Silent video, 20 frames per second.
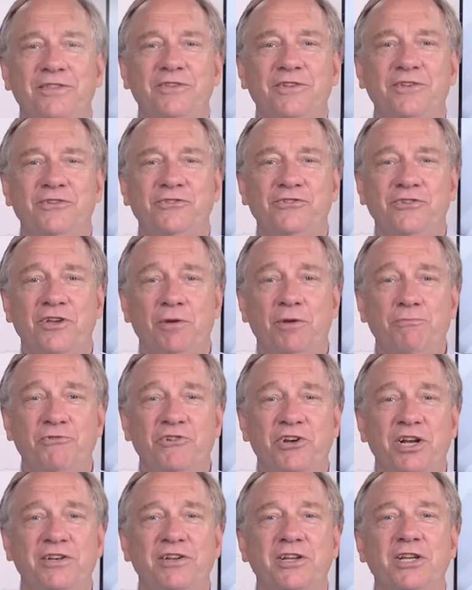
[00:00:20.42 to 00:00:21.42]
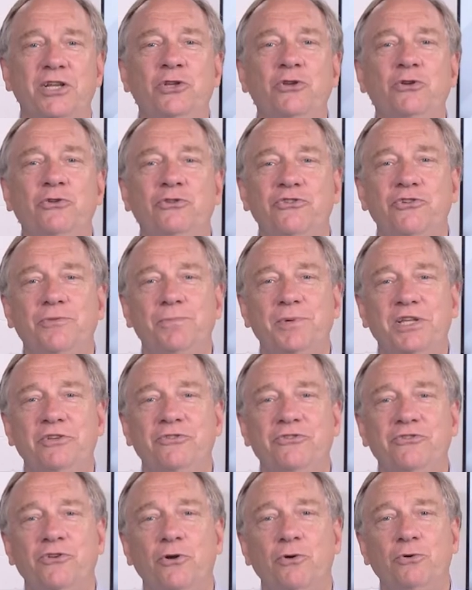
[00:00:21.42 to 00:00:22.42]
This subject used to be
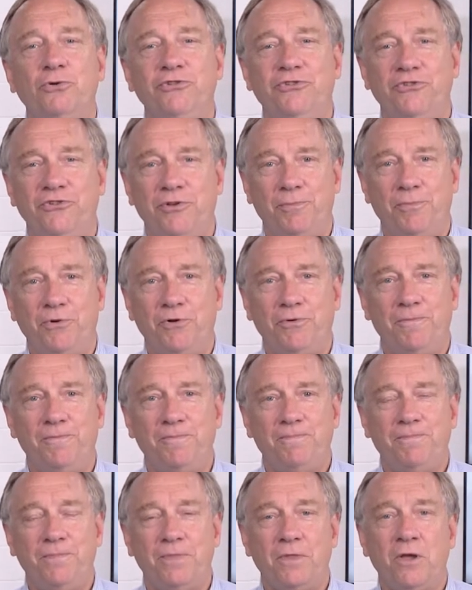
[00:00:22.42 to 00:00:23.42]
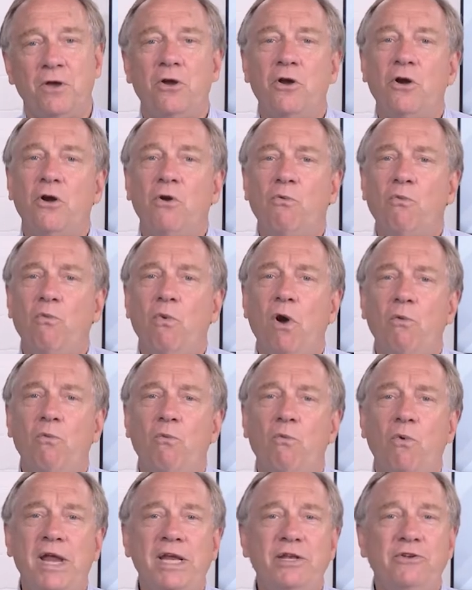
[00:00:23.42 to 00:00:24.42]
so simple. What
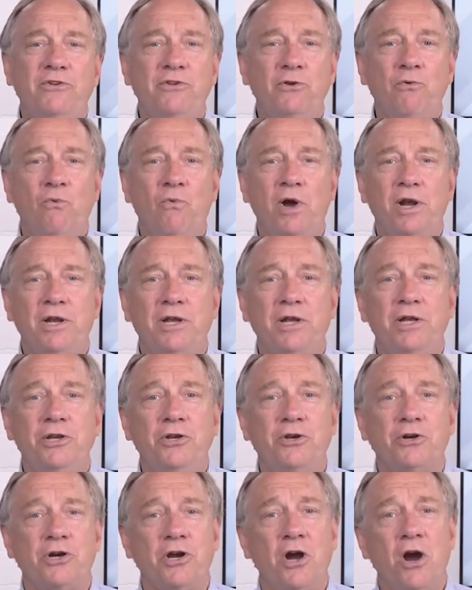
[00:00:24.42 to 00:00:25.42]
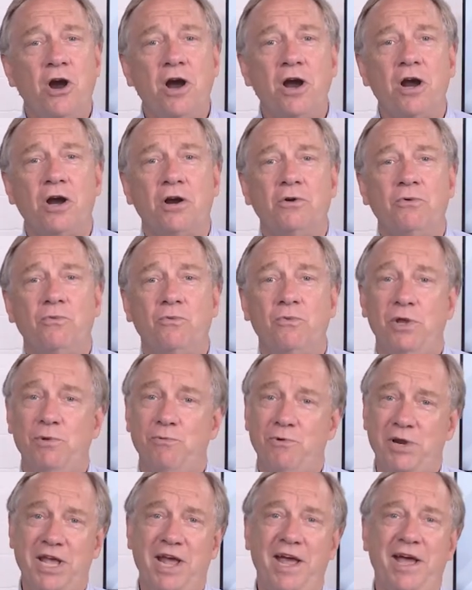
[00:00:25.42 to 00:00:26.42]
weight do you want in your car? We
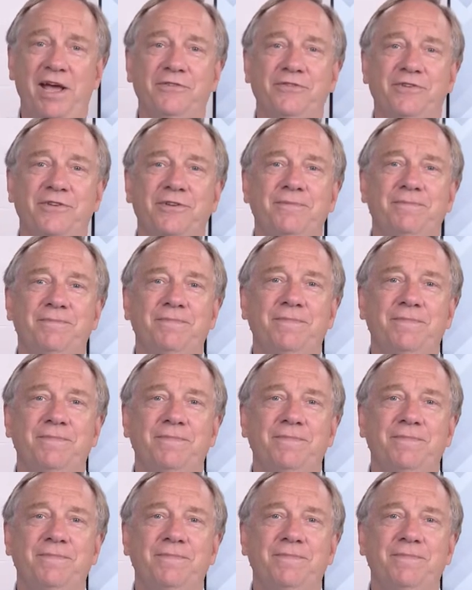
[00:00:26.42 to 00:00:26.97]
would ask.